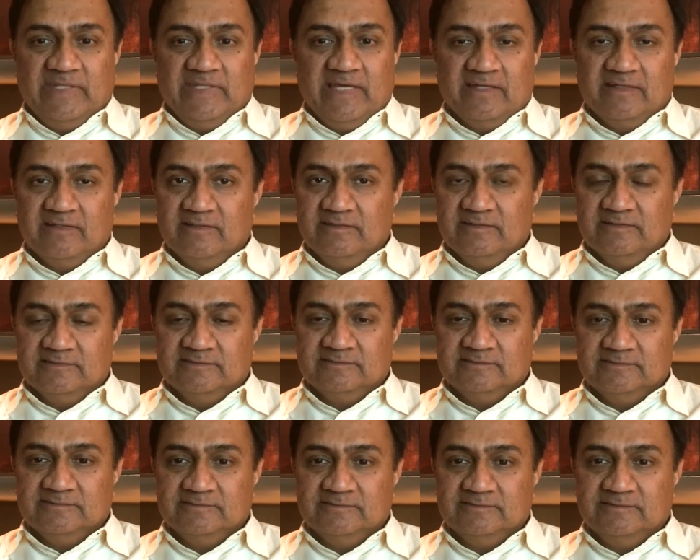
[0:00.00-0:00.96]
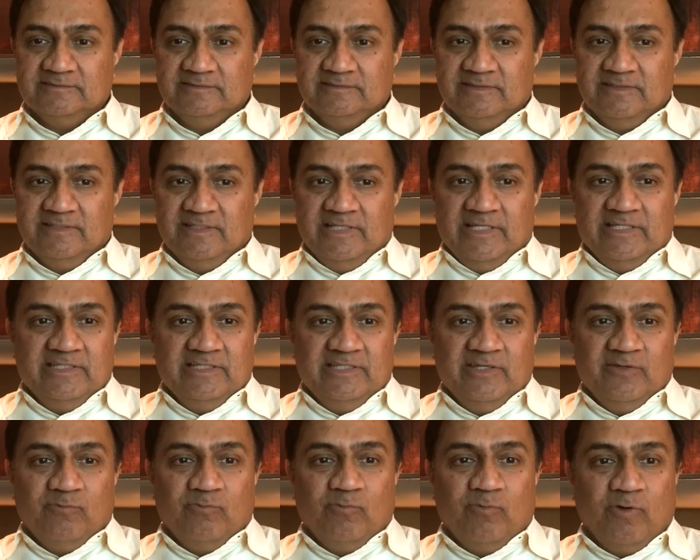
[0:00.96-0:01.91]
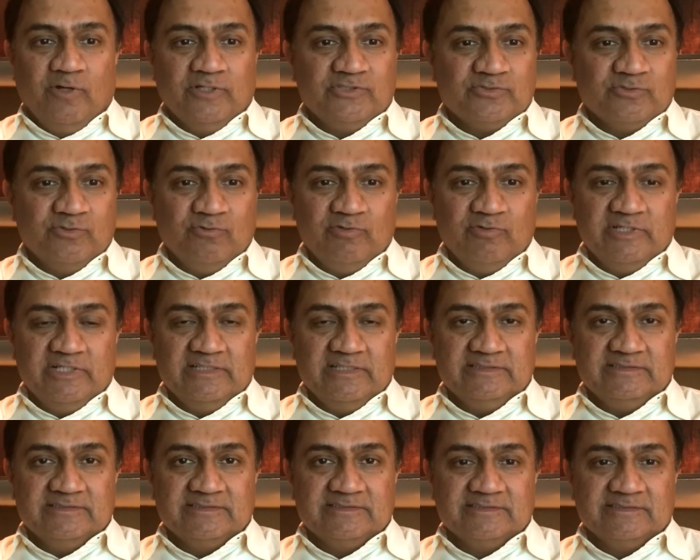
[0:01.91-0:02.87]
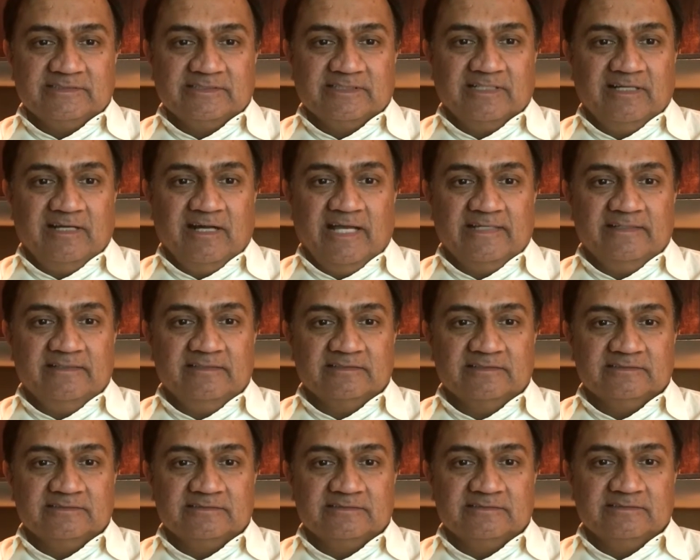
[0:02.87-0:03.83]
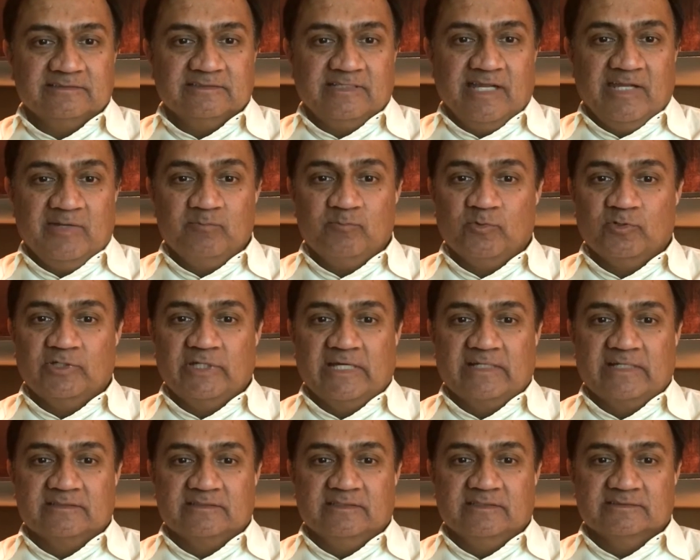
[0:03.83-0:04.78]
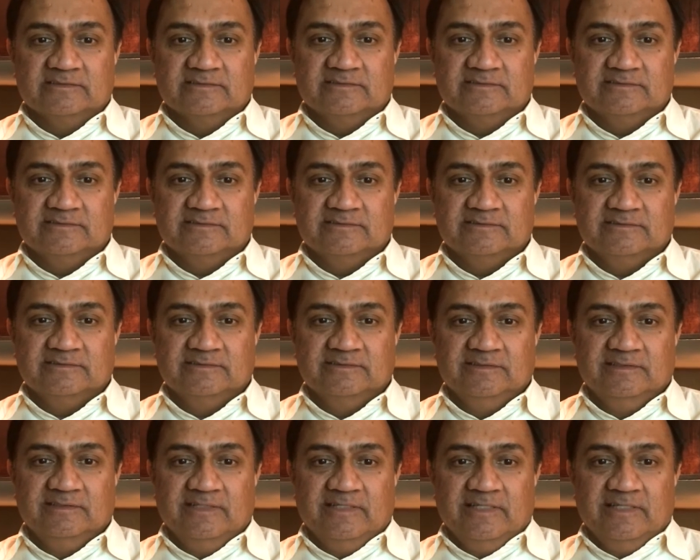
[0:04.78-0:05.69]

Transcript: They are here. They watch over us, guide us, and protect us.